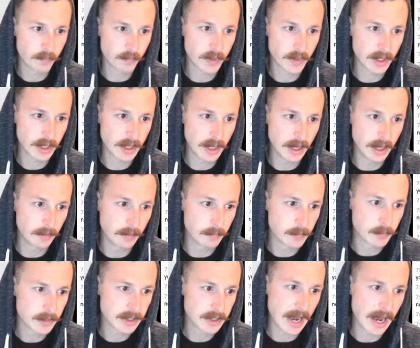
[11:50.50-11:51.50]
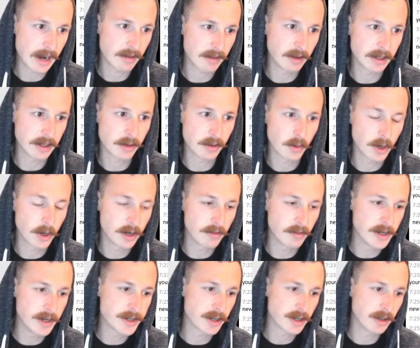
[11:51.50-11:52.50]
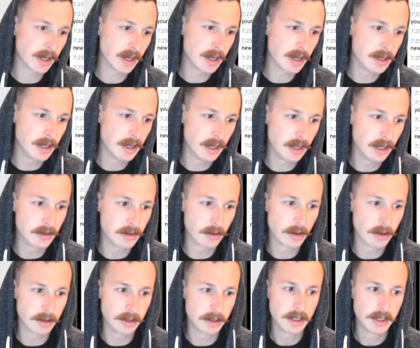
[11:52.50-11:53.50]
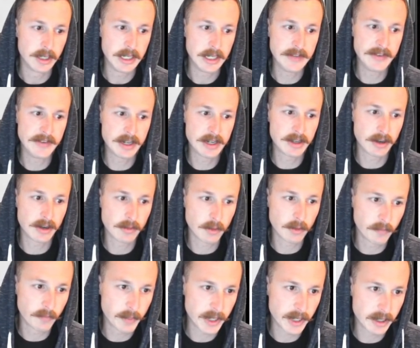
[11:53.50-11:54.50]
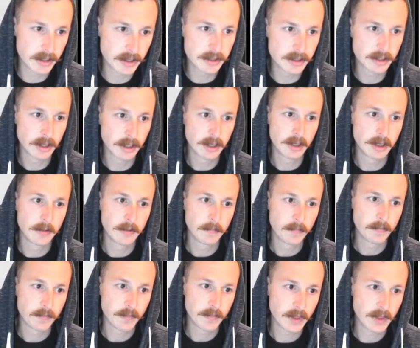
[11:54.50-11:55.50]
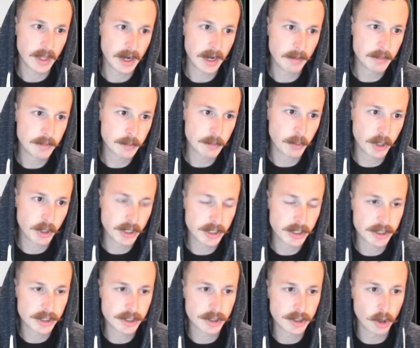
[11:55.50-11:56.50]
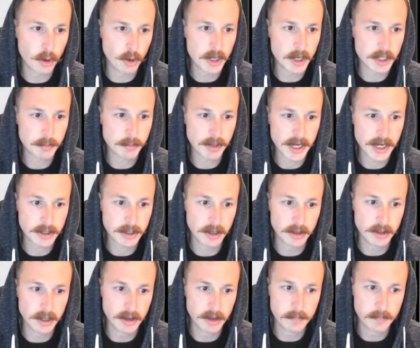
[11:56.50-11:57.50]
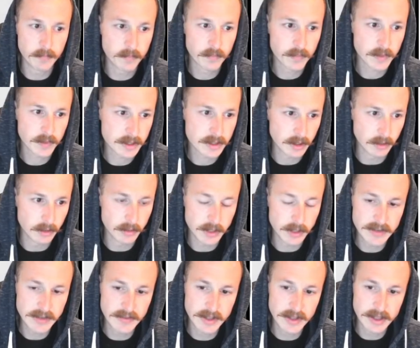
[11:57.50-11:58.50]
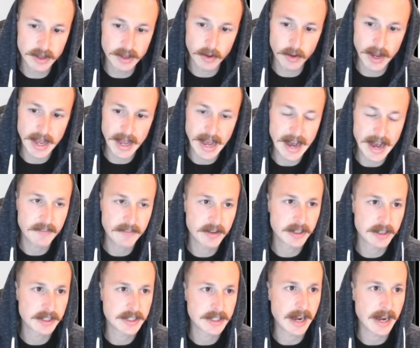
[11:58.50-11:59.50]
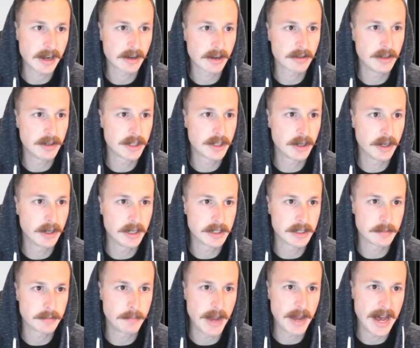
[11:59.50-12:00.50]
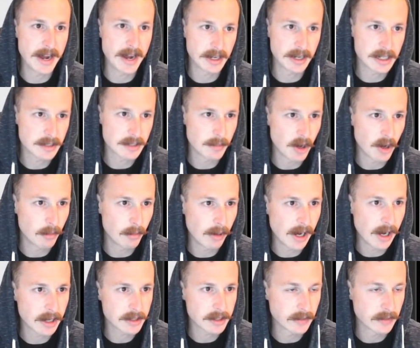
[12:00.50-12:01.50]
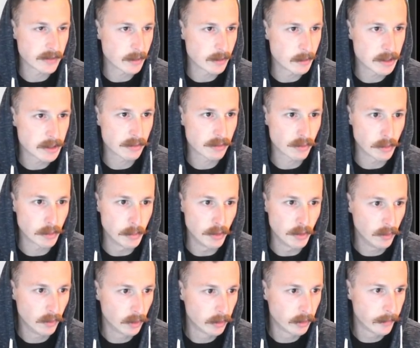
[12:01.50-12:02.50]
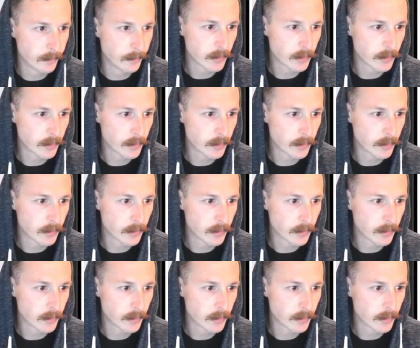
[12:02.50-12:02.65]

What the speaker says: yeah, sack like a Quirion Ranger like I did, or even a Young Wolf, because then I'm just putting so much pressure on them. So even though I have to sack a creature and it's bad against Mono Black because they have so much removal,